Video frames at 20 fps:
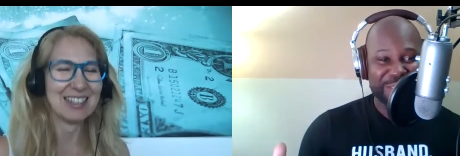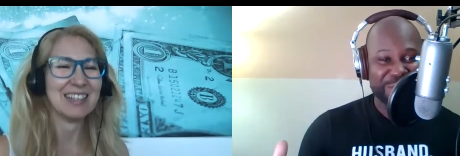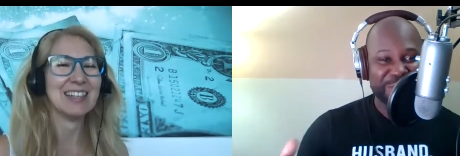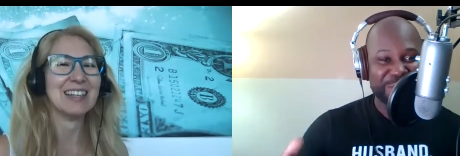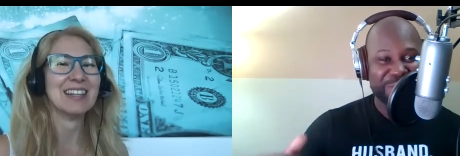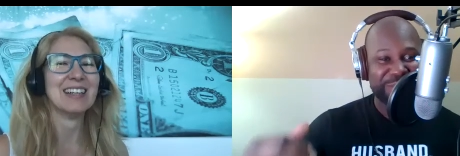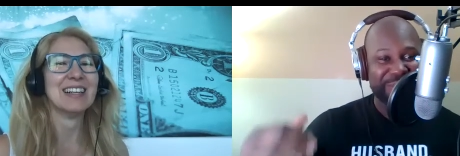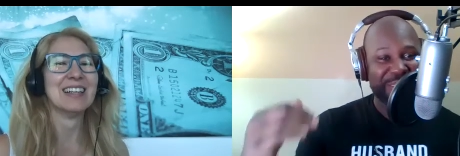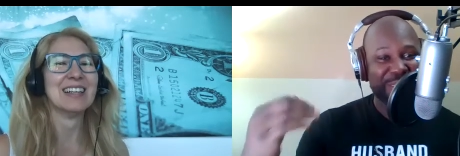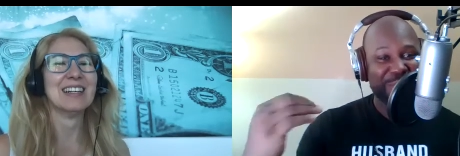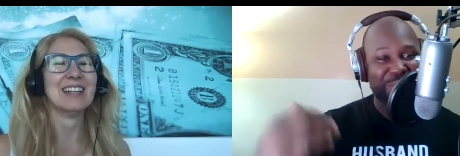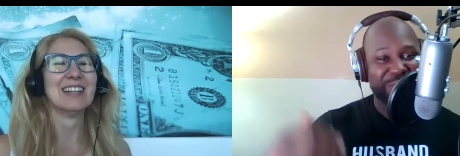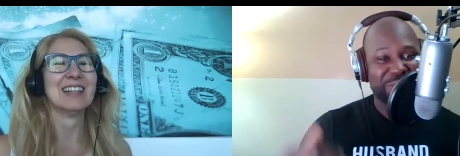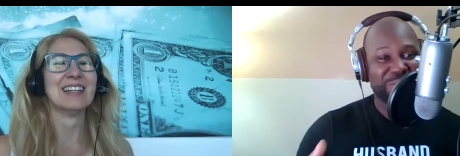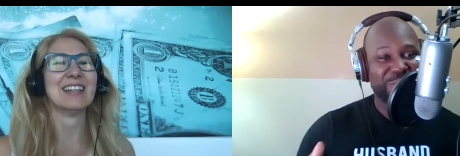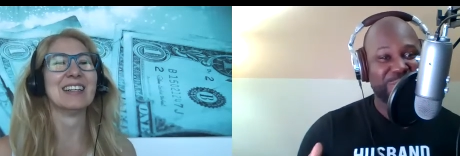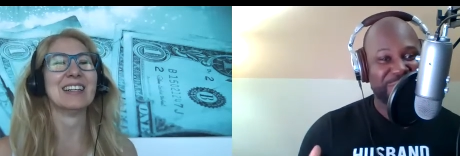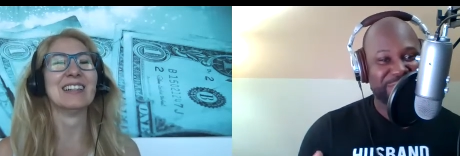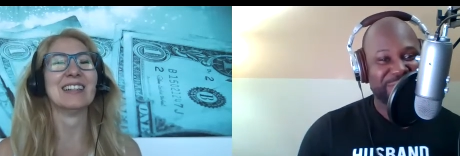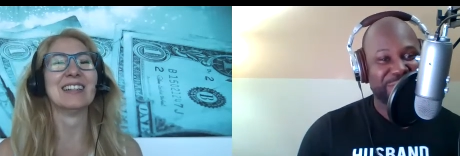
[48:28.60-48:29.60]
Speaker 1: news and he wants to
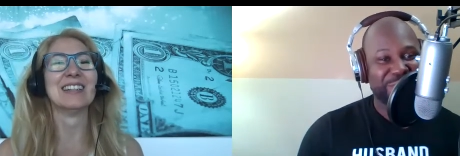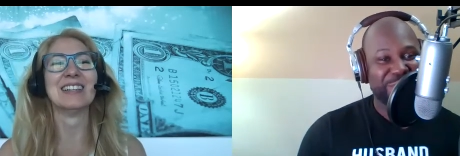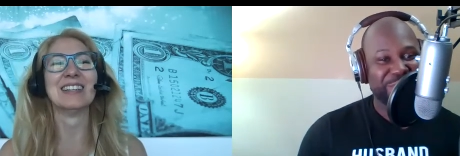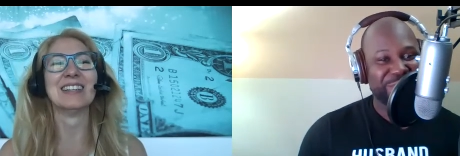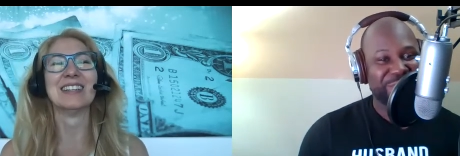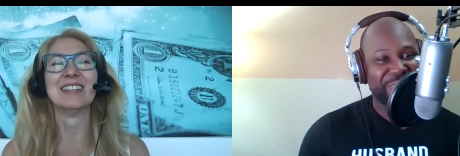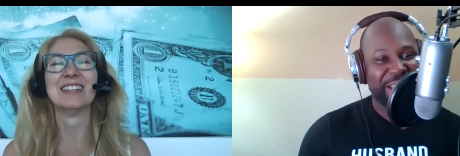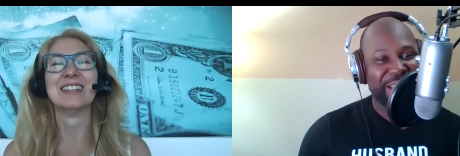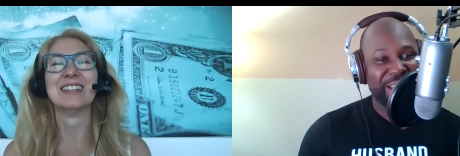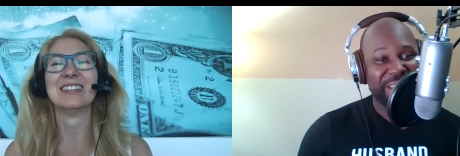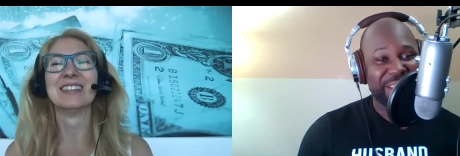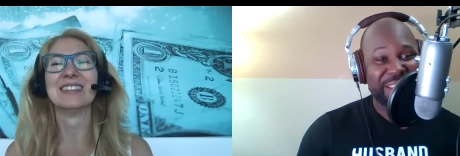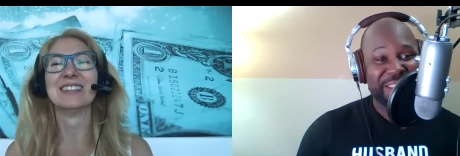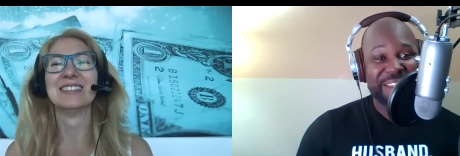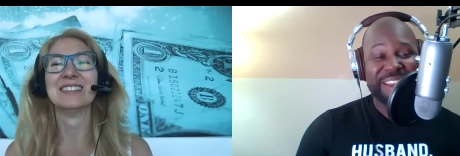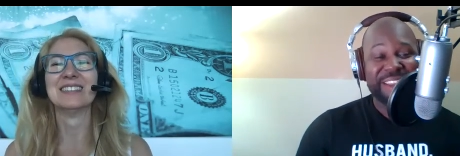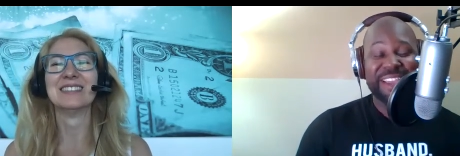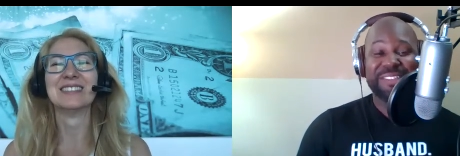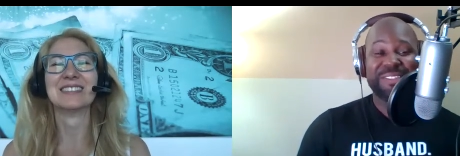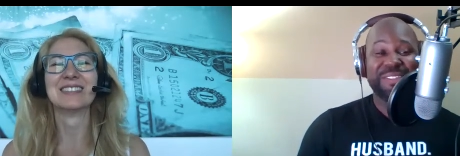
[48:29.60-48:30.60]
watch Star Trek.
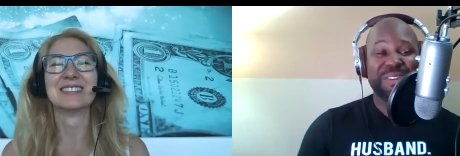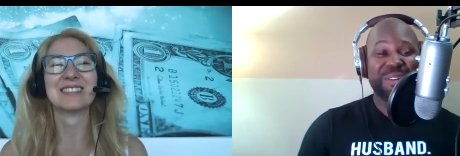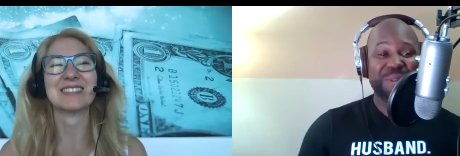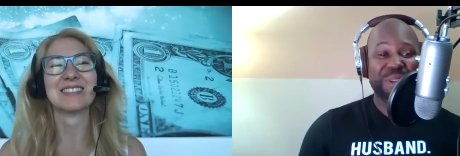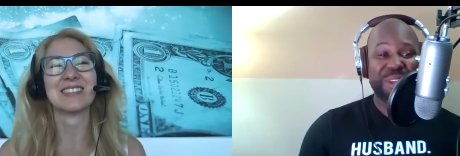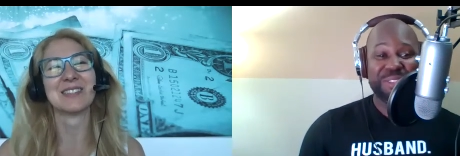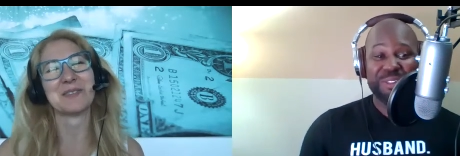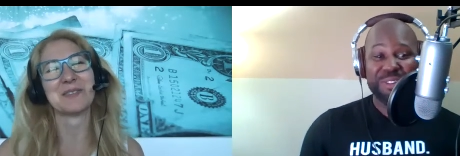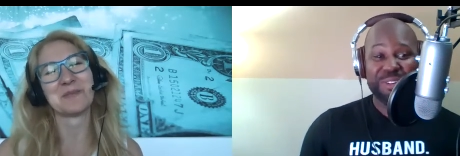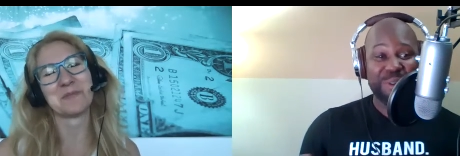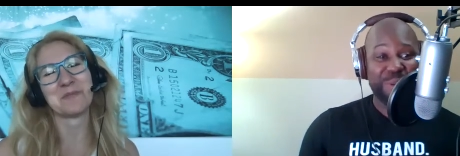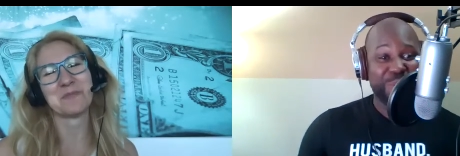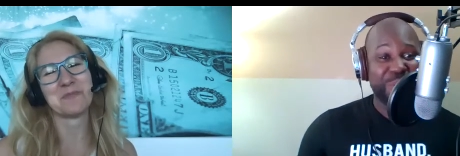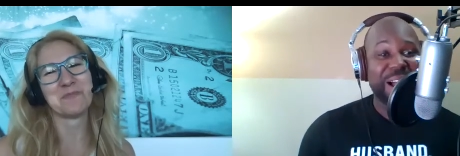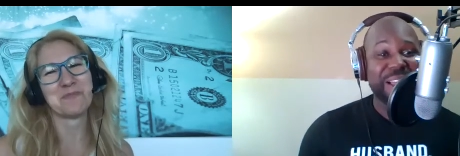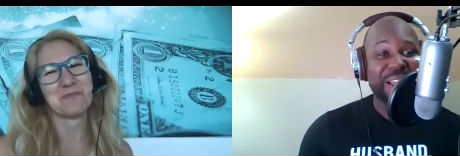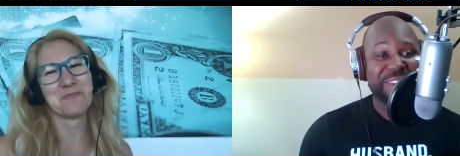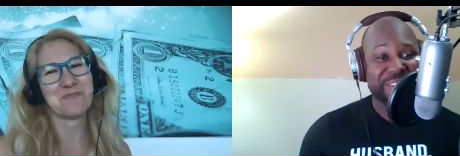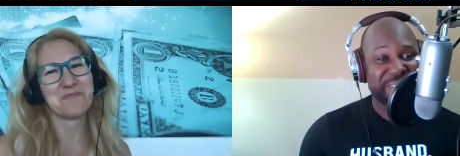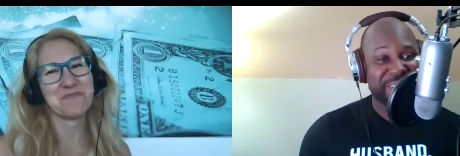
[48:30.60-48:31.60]
And so either you're
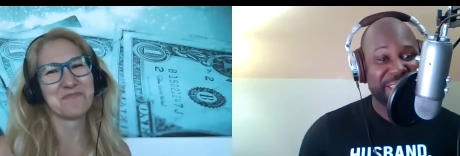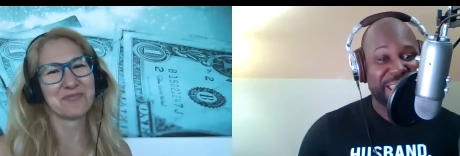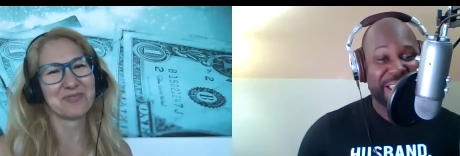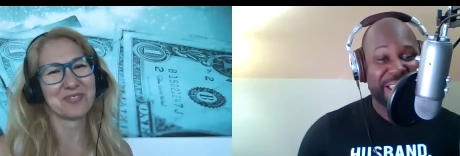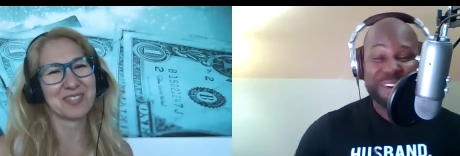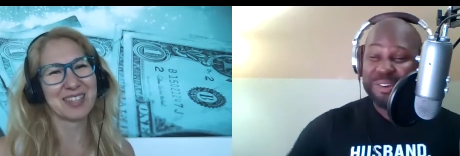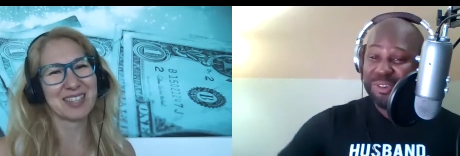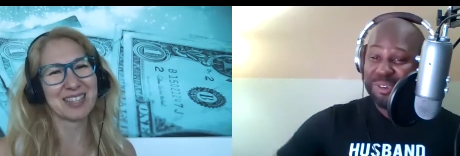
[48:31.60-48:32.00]
watching that or